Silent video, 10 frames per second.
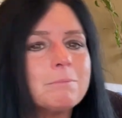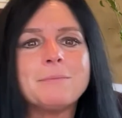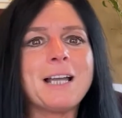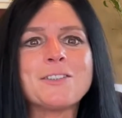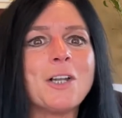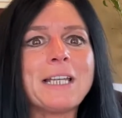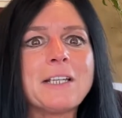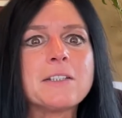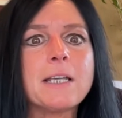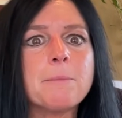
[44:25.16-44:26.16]
That's all I
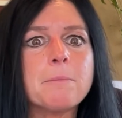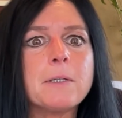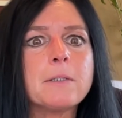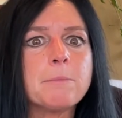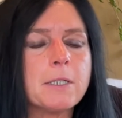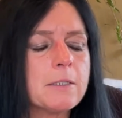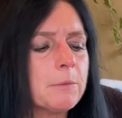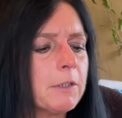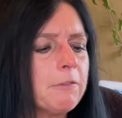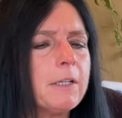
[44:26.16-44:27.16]
can say. It depends on
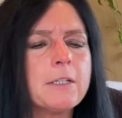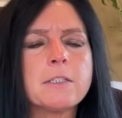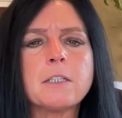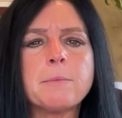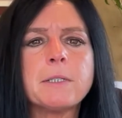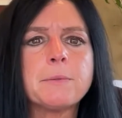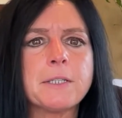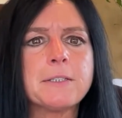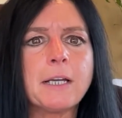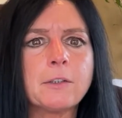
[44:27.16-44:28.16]
what the fund is. It depends what the
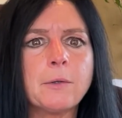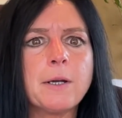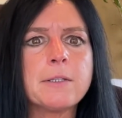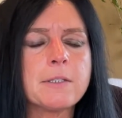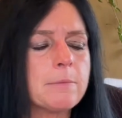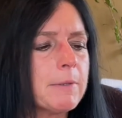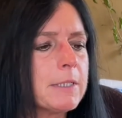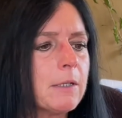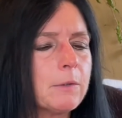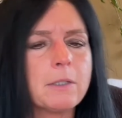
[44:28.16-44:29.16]
sector is. It depends
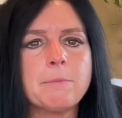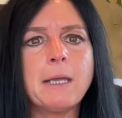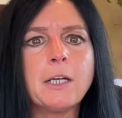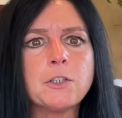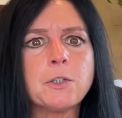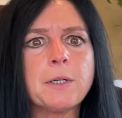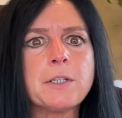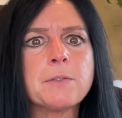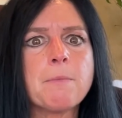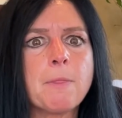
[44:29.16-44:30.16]
how good the manager
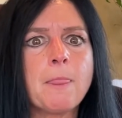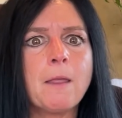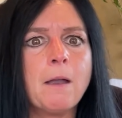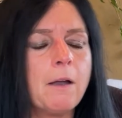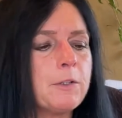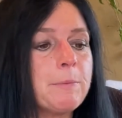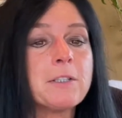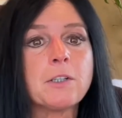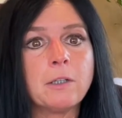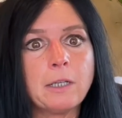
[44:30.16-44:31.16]
is. It
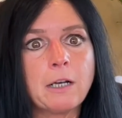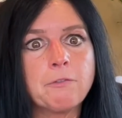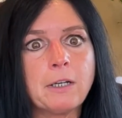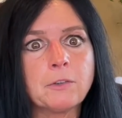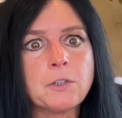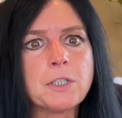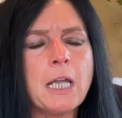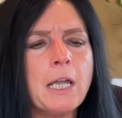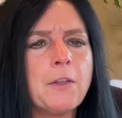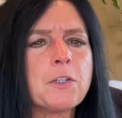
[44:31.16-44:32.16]
depends on a lot of factors.
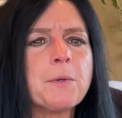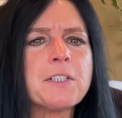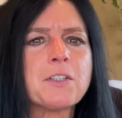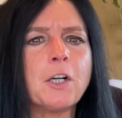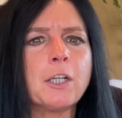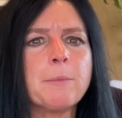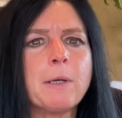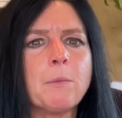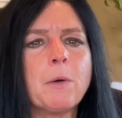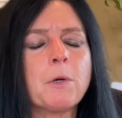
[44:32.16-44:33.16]
There's always this argument
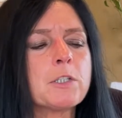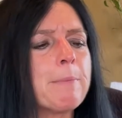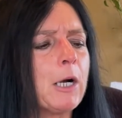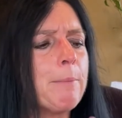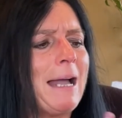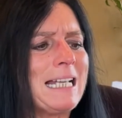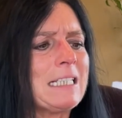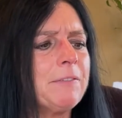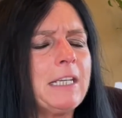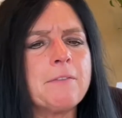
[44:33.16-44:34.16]
of what works better,
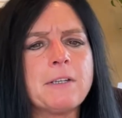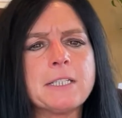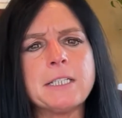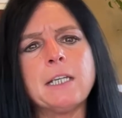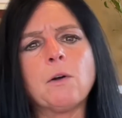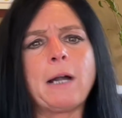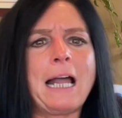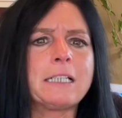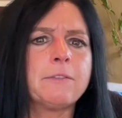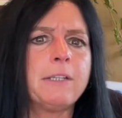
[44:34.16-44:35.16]
passively investing or
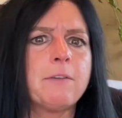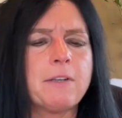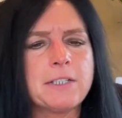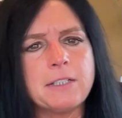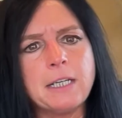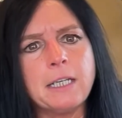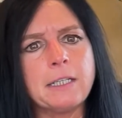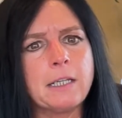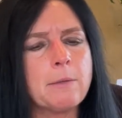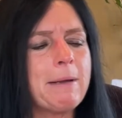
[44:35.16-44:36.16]
actively investing. And
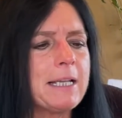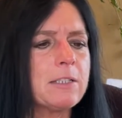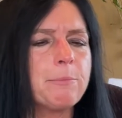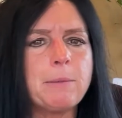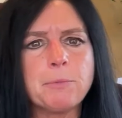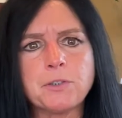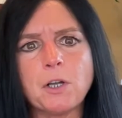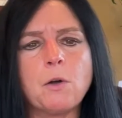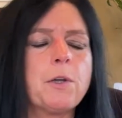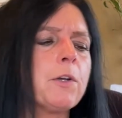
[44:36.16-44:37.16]
then the passive people
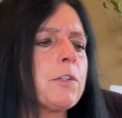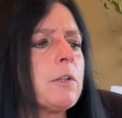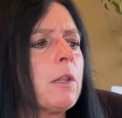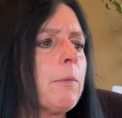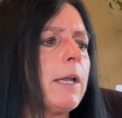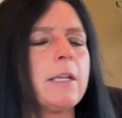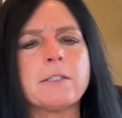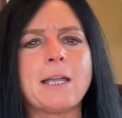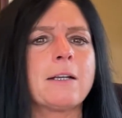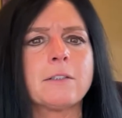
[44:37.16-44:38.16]
go, here's all the ways
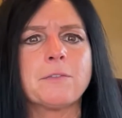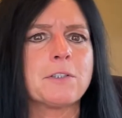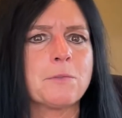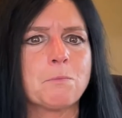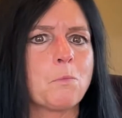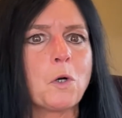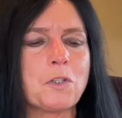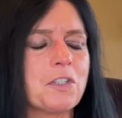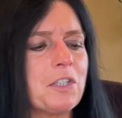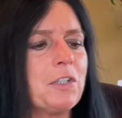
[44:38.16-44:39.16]
active is
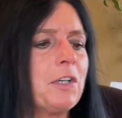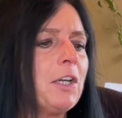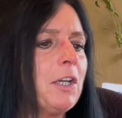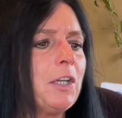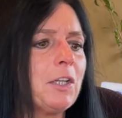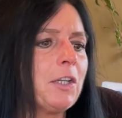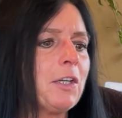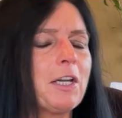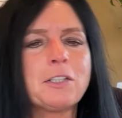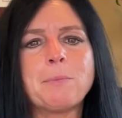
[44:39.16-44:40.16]
worse. And the
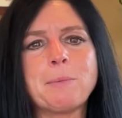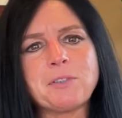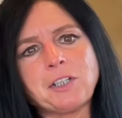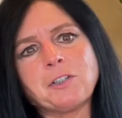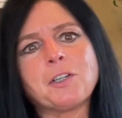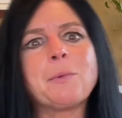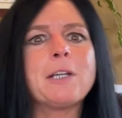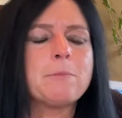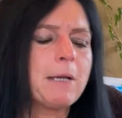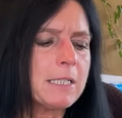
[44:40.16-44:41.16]
active people say, here's all the
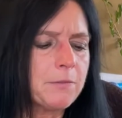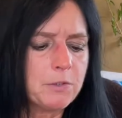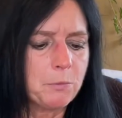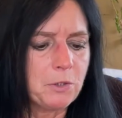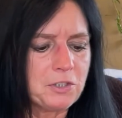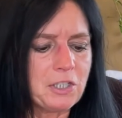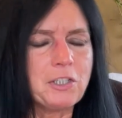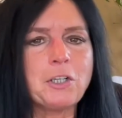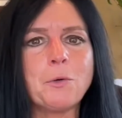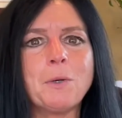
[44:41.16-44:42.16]
ways passive is worse. And
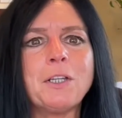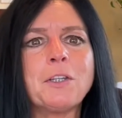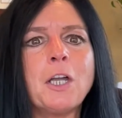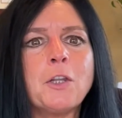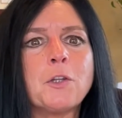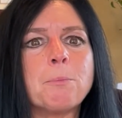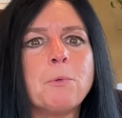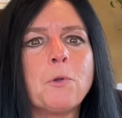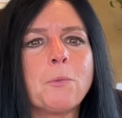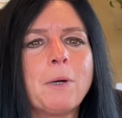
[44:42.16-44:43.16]
you know what? They're
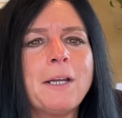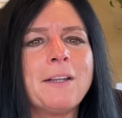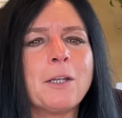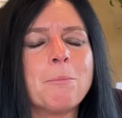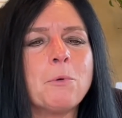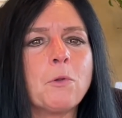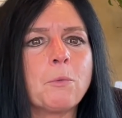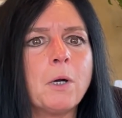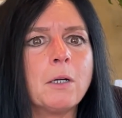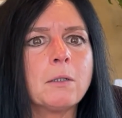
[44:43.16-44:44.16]
both right and they're both
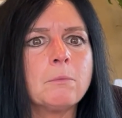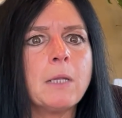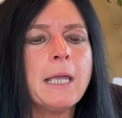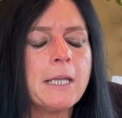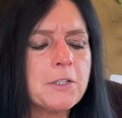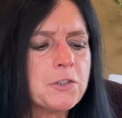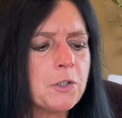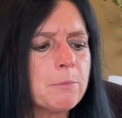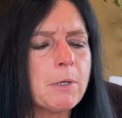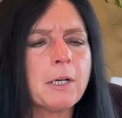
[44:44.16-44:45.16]
wrong. In
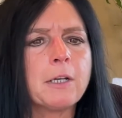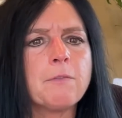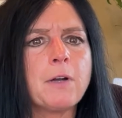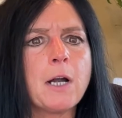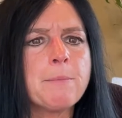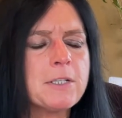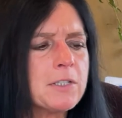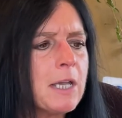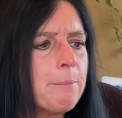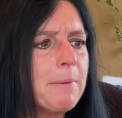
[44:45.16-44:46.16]
certain market environments,
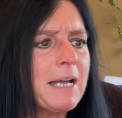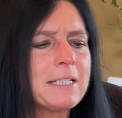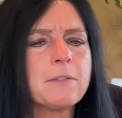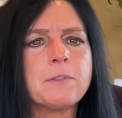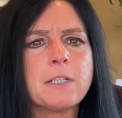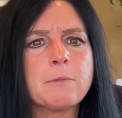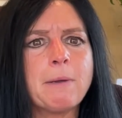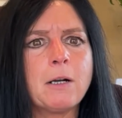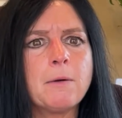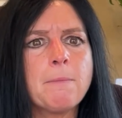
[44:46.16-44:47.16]
passive does
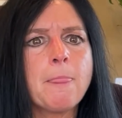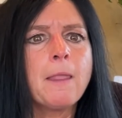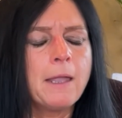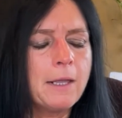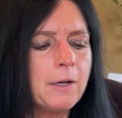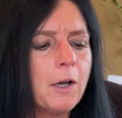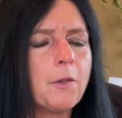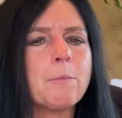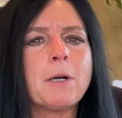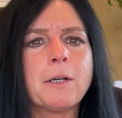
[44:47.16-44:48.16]
better, and
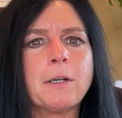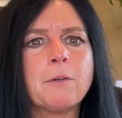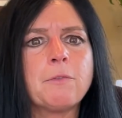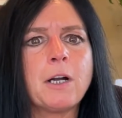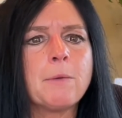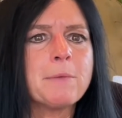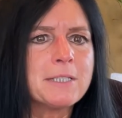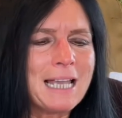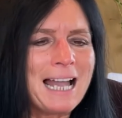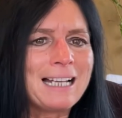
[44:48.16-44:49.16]
other market
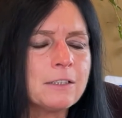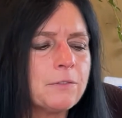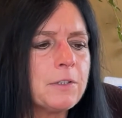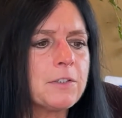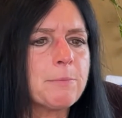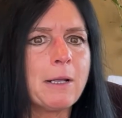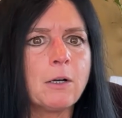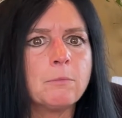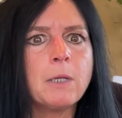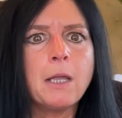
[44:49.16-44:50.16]
environments, active does
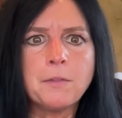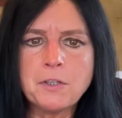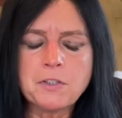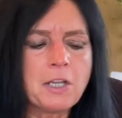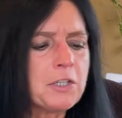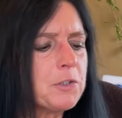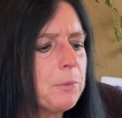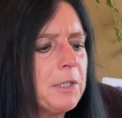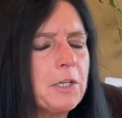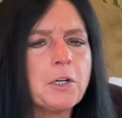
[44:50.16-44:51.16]
better. These last
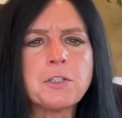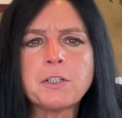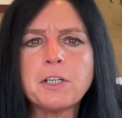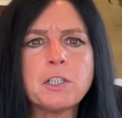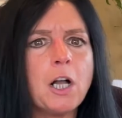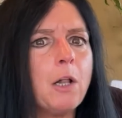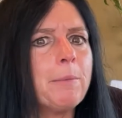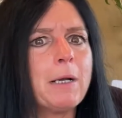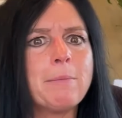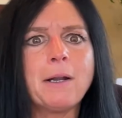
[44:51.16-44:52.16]
3 years, it's all
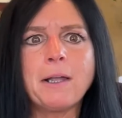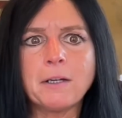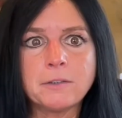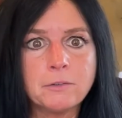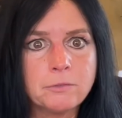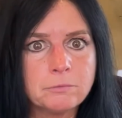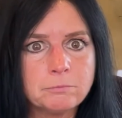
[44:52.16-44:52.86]
been about active.